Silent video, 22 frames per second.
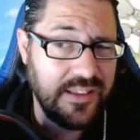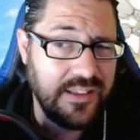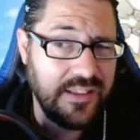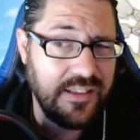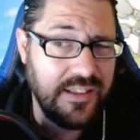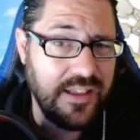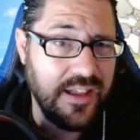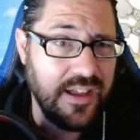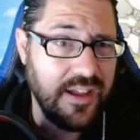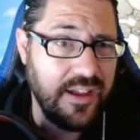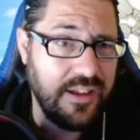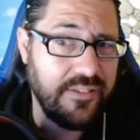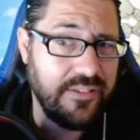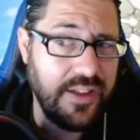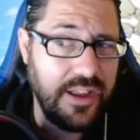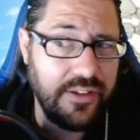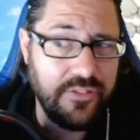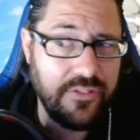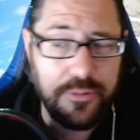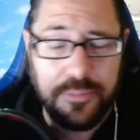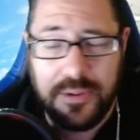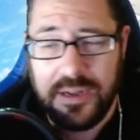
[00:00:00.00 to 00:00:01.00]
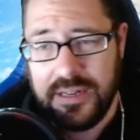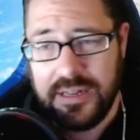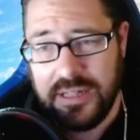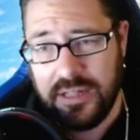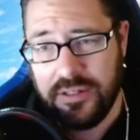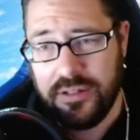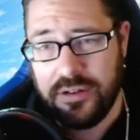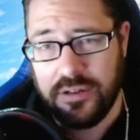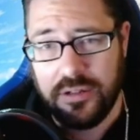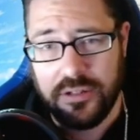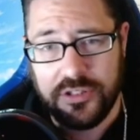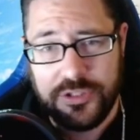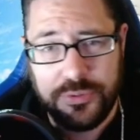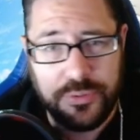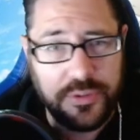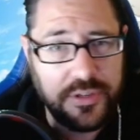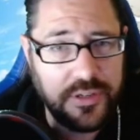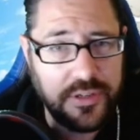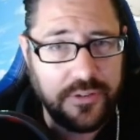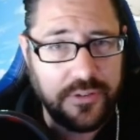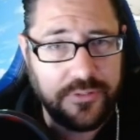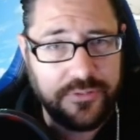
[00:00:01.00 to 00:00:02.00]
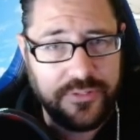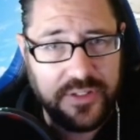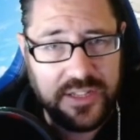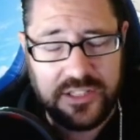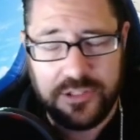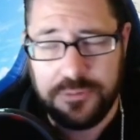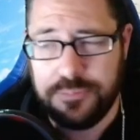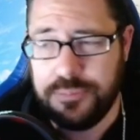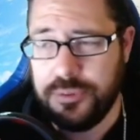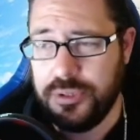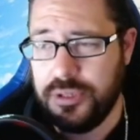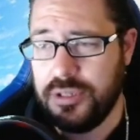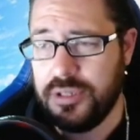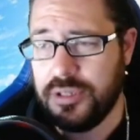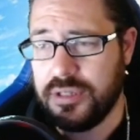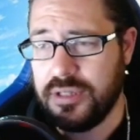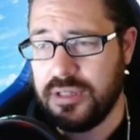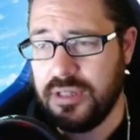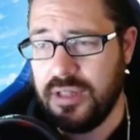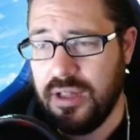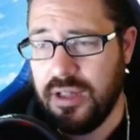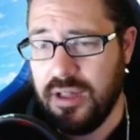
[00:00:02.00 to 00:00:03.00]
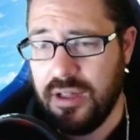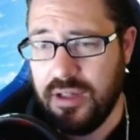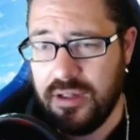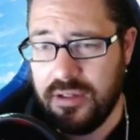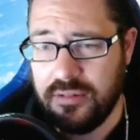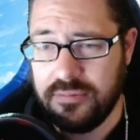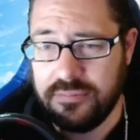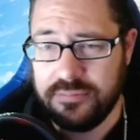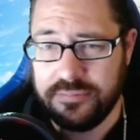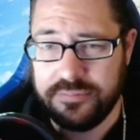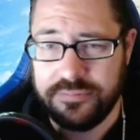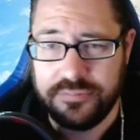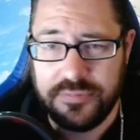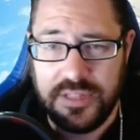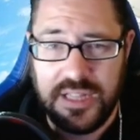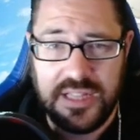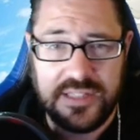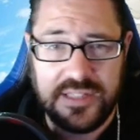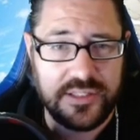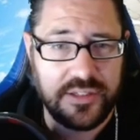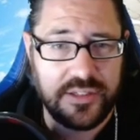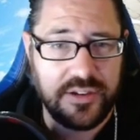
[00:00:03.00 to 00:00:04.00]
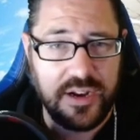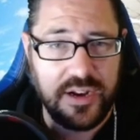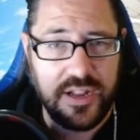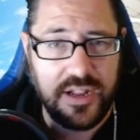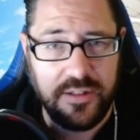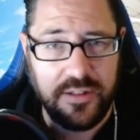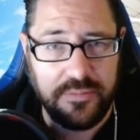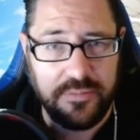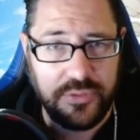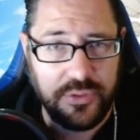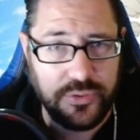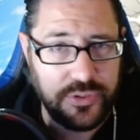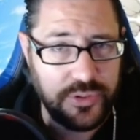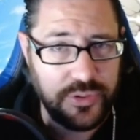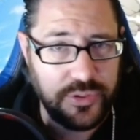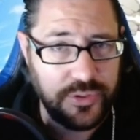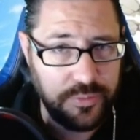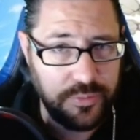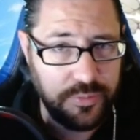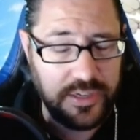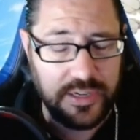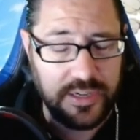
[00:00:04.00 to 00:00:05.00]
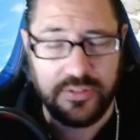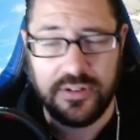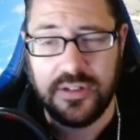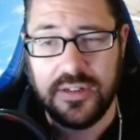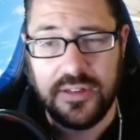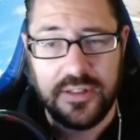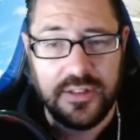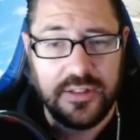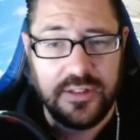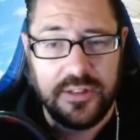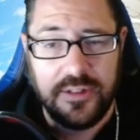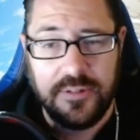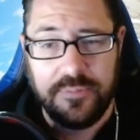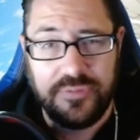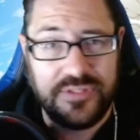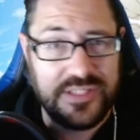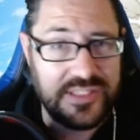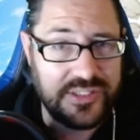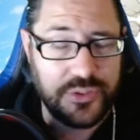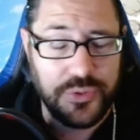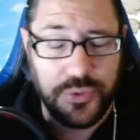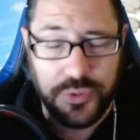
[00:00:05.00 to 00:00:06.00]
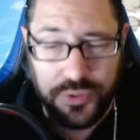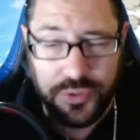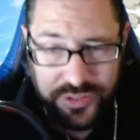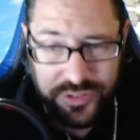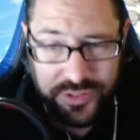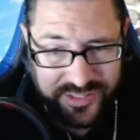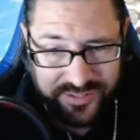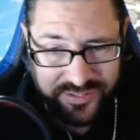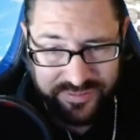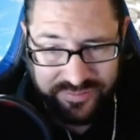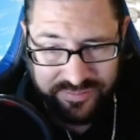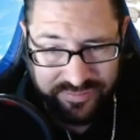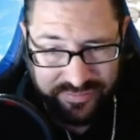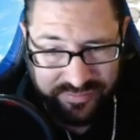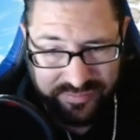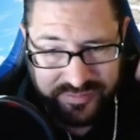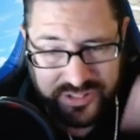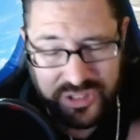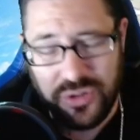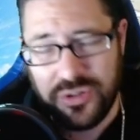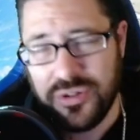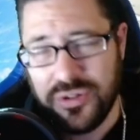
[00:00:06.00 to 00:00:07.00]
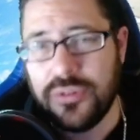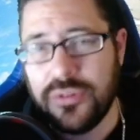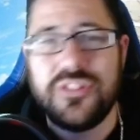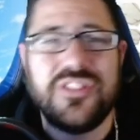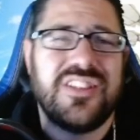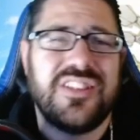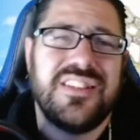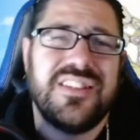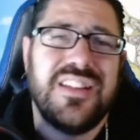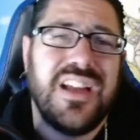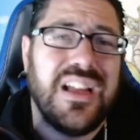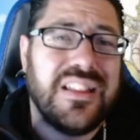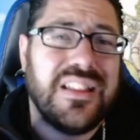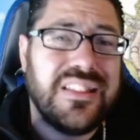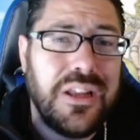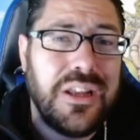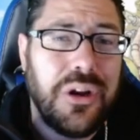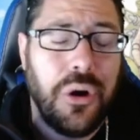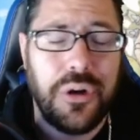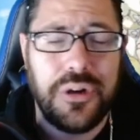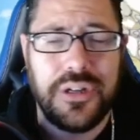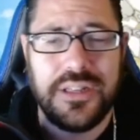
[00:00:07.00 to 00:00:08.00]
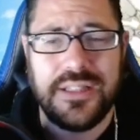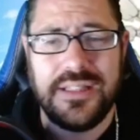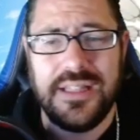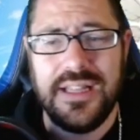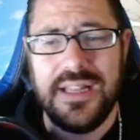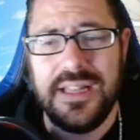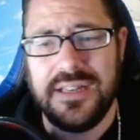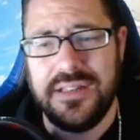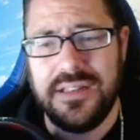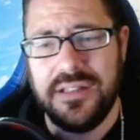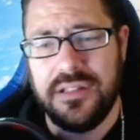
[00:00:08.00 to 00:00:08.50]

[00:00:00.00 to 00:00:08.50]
of everybody out there on Twitter, Facebook, um, Instagram, YouTube, whatever, Discords, Coco is just not that hard to get.